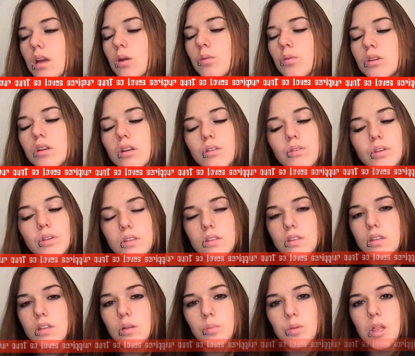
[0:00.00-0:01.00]
I wonder if it
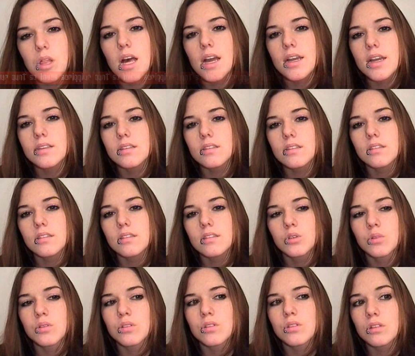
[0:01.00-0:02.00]
still applies
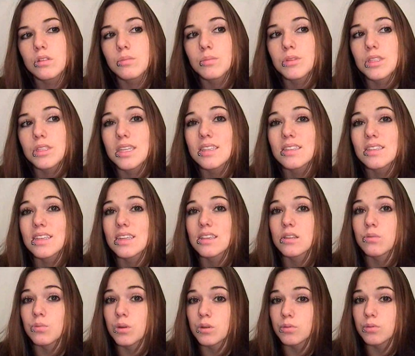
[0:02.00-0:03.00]
to a circumstance
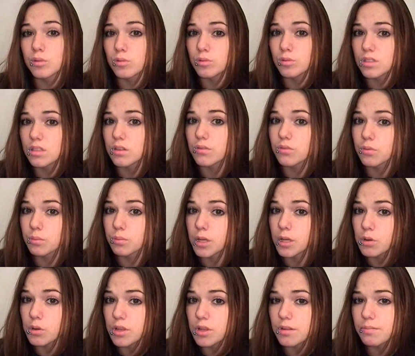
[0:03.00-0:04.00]
like the one we received from
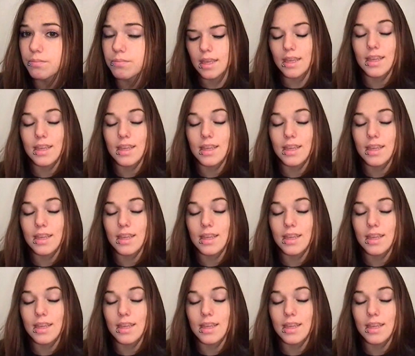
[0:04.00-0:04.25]
Cody.